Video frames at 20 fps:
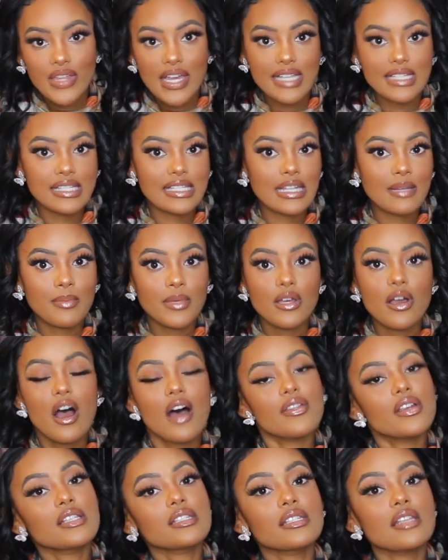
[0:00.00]
They sent me
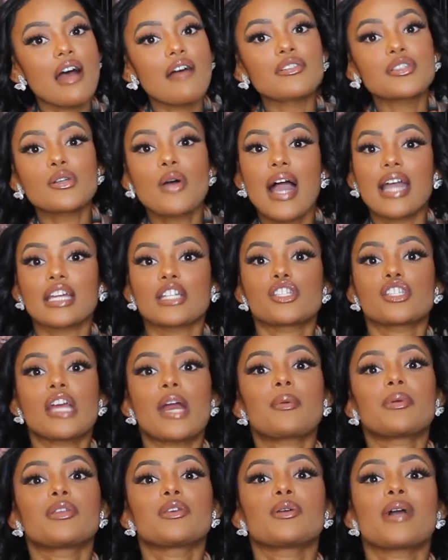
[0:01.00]
all this stuff so I can
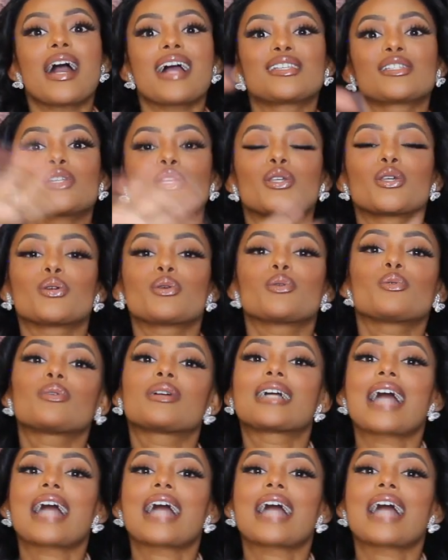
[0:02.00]
share with you guys so you